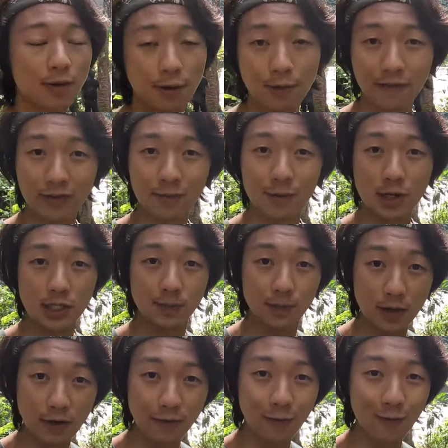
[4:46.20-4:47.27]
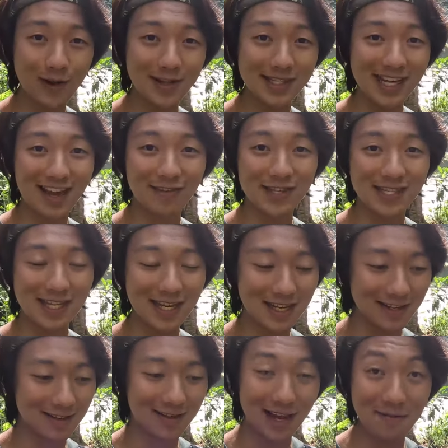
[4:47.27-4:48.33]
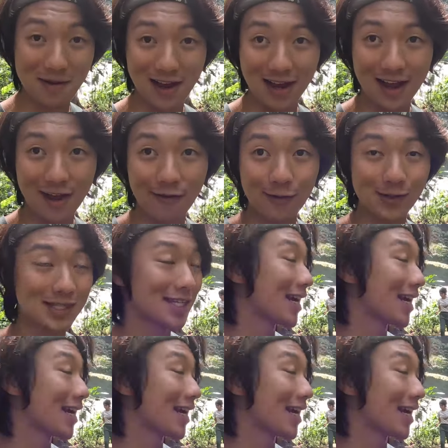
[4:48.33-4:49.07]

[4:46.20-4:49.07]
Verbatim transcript: is probably one of the most beautiful ones I've seen in my life, I would